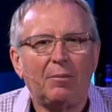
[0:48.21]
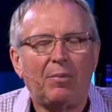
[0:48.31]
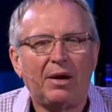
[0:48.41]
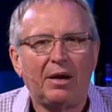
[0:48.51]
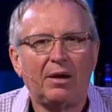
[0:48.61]

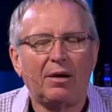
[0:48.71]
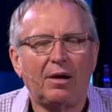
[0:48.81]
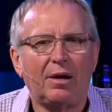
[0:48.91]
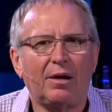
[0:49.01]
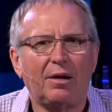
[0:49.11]
but in
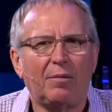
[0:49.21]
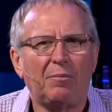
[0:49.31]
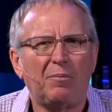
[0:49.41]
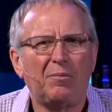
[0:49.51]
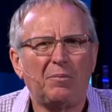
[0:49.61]
a
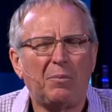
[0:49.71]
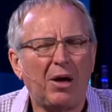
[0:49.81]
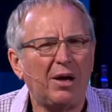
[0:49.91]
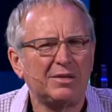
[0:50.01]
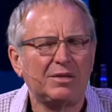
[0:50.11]

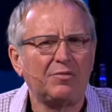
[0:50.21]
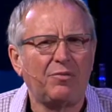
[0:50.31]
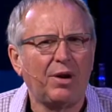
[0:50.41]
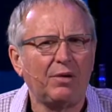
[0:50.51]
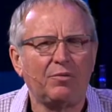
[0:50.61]
positive
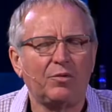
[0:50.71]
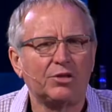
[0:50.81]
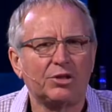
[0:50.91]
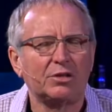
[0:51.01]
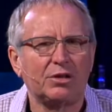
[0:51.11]
way,
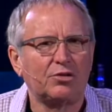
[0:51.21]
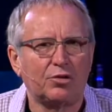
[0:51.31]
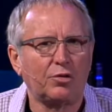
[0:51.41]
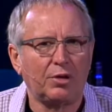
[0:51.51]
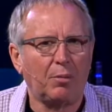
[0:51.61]
which doesn't
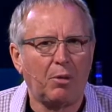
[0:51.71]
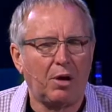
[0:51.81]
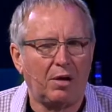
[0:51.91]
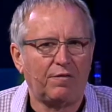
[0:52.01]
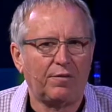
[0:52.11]
turn them
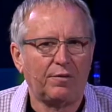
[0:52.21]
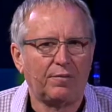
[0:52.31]
off.